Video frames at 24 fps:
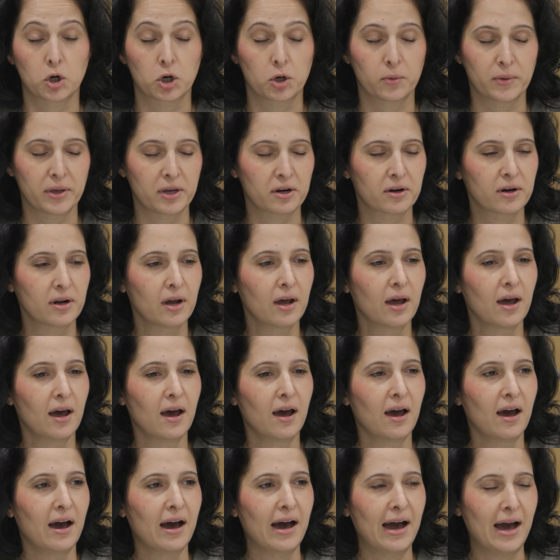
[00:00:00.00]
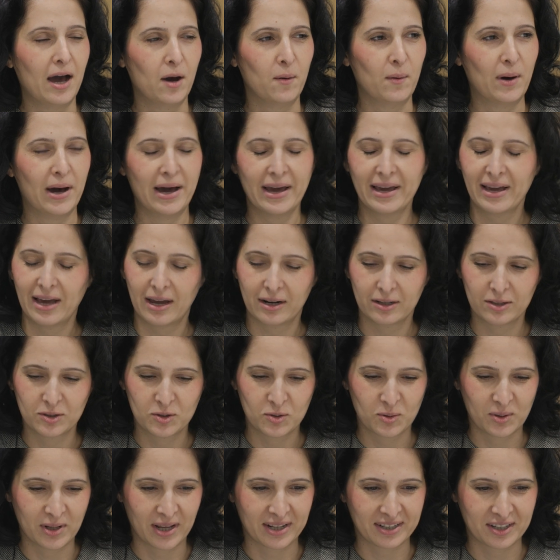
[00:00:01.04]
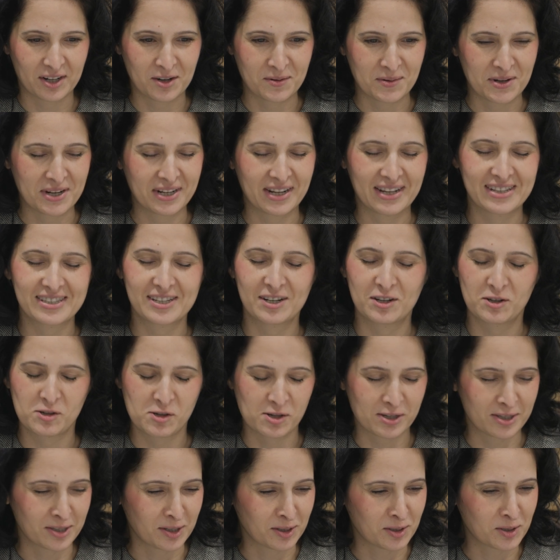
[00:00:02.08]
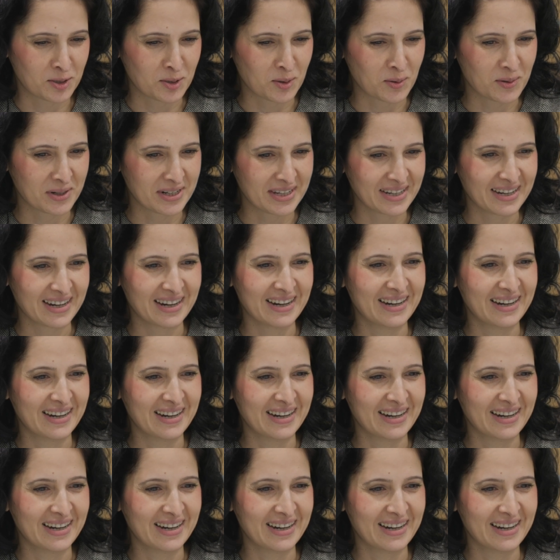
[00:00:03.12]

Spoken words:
your career. How I got into that career, that's an interesting story.